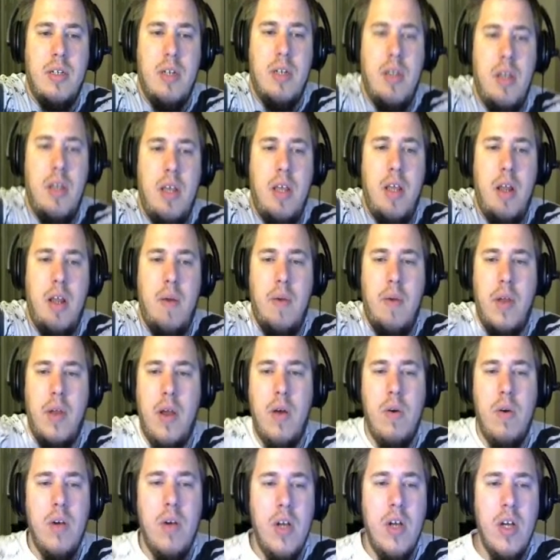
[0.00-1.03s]
There we
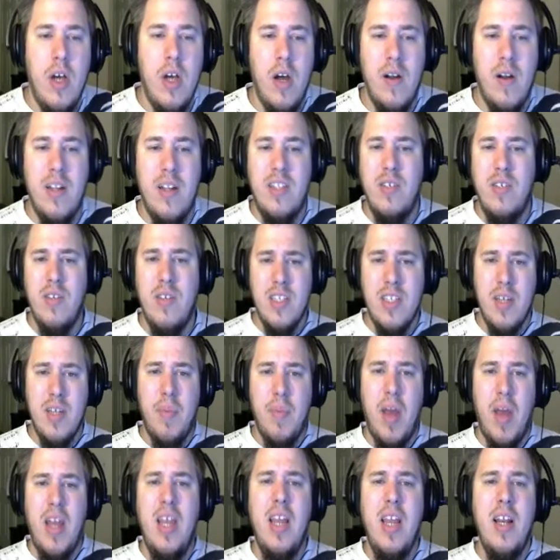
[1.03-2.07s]
go. Alright, so next up,
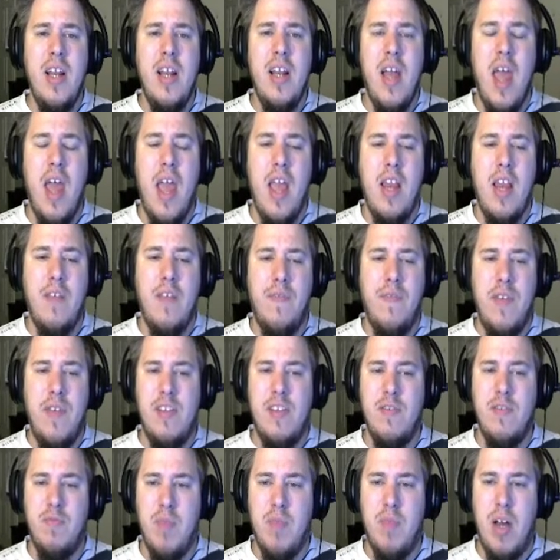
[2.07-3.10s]
I needed a
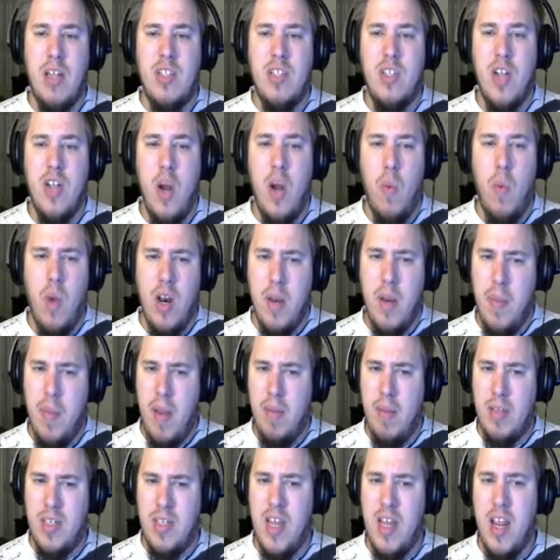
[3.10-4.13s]
defensive monster. I wanted to be able
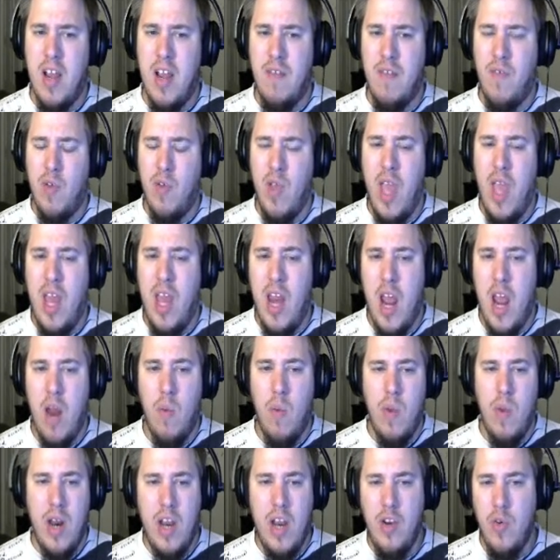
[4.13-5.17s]
to take on Volcanion
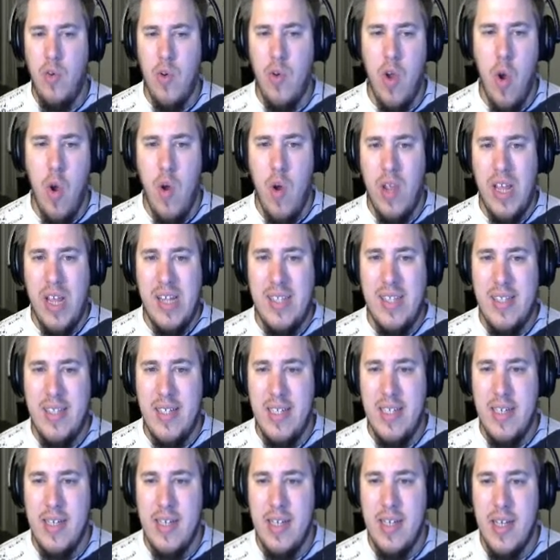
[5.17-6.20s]
when I do go against
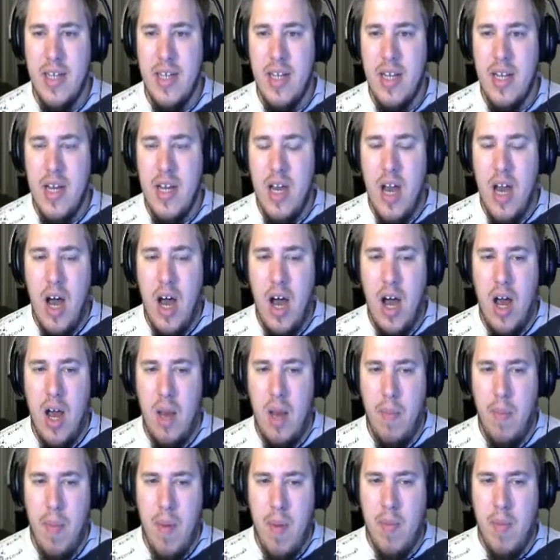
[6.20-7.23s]
it.
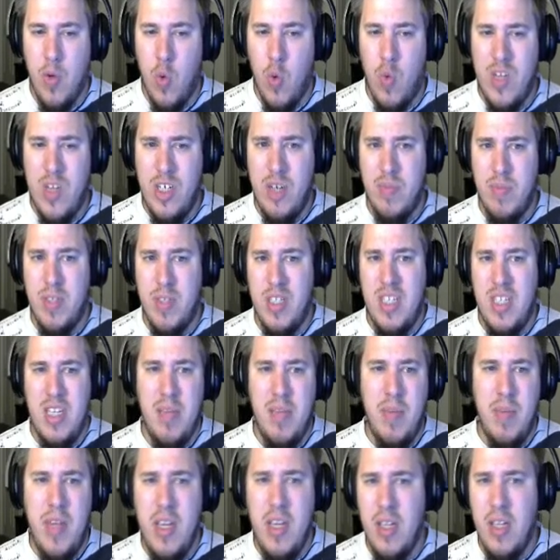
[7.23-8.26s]
Be able to wish up the team,
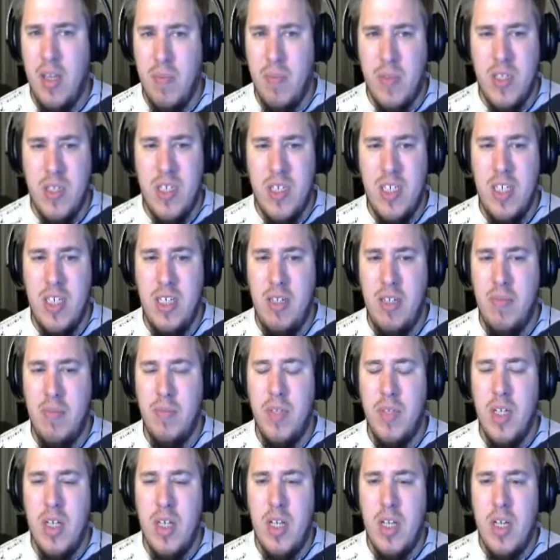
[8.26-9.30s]
heal up the team.
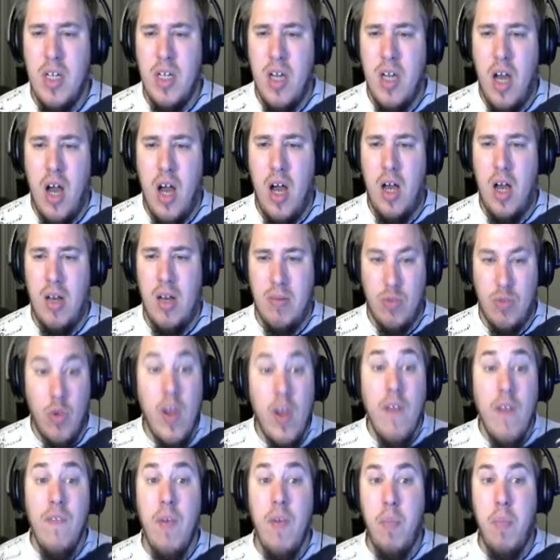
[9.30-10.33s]
So I
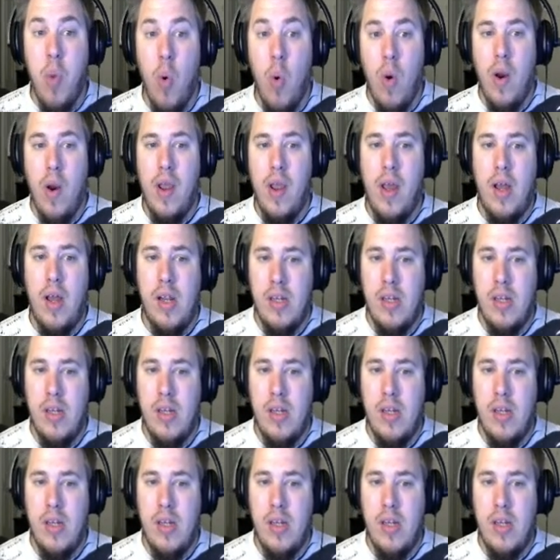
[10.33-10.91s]
got Vaporeon.